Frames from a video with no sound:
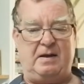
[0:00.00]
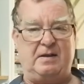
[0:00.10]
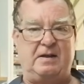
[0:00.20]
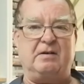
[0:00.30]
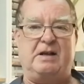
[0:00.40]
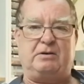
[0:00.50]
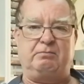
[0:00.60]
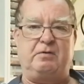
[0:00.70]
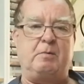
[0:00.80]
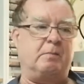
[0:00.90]
in a
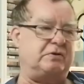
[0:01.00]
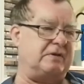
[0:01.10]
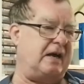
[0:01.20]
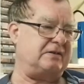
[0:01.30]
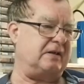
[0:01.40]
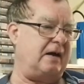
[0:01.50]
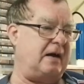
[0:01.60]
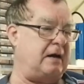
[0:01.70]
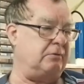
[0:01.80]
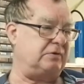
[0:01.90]
little room upstairs at the
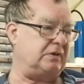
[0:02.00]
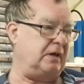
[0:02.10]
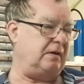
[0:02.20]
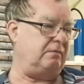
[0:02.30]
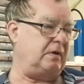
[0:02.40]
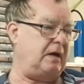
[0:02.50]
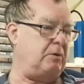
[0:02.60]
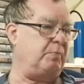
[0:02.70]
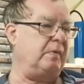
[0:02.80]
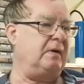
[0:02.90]
house. And
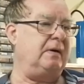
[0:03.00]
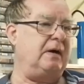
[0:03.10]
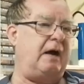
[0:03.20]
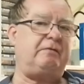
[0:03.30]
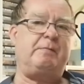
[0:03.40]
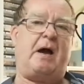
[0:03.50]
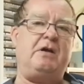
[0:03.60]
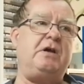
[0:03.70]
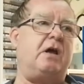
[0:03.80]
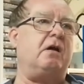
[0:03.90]
uh, after
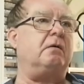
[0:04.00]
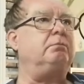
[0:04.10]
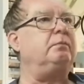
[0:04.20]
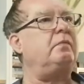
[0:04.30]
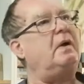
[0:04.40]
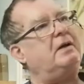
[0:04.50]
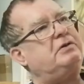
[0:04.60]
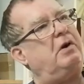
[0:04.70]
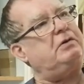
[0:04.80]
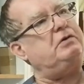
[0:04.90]
about a year, I
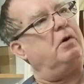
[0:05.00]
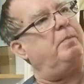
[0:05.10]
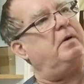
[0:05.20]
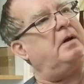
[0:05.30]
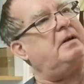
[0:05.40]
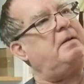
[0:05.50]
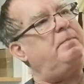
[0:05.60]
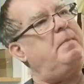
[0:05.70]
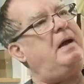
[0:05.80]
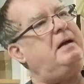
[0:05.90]
taught it up and I'd
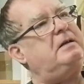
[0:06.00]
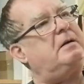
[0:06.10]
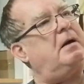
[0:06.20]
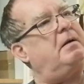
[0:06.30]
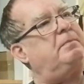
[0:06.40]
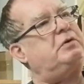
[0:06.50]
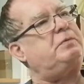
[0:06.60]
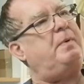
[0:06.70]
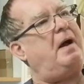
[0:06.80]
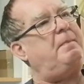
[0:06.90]
made it
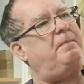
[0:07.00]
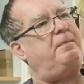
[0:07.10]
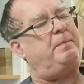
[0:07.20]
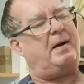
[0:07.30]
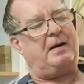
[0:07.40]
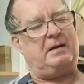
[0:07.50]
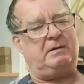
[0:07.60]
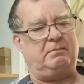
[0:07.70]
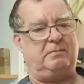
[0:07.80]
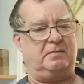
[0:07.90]
just by
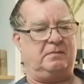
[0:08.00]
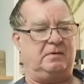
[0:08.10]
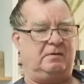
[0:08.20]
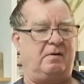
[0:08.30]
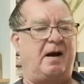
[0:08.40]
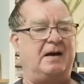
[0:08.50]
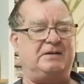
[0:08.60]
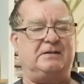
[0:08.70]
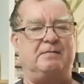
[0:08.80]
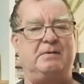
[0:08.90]
buying,
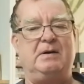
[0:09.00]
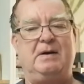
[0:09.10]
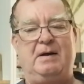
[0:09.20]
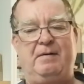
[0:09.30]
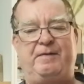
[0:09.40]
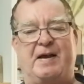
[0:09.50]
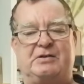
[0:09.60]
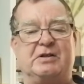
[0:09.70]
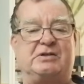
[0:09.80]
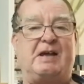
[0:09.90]
lighting and
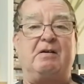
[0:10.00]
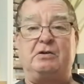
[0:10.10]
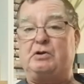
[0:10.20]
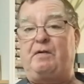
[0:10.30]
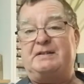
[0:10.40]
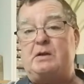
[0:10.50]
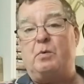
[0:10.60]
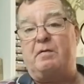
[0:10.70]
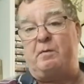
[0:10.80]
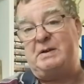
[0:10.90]
fixing and selling the stuff I didn't
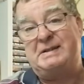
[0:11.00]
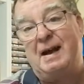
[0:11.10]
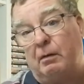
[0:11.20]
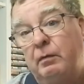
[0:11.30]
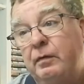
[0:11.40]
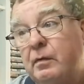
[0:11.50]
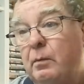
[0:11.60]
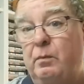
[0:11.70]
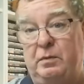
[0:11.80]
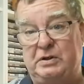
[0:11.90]
want for myself,
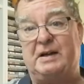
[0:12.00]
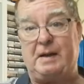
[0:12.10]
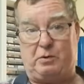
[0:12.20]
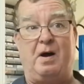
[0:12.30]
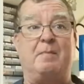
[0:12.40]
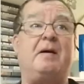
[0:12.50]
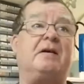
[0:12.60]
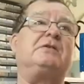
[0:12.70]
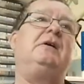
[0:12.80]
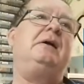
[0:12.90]
which I kept quite a
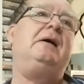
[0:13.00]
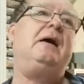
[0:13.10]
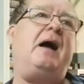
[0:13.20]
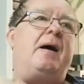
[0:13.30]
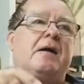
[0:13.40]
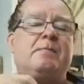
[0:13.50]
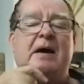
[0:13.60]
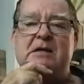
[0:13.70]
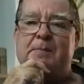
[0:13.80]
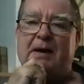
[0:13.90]
bit. I'd
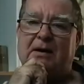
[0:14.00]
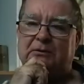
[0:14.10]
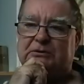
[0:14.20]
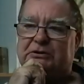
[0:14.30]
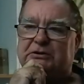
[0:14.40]
made about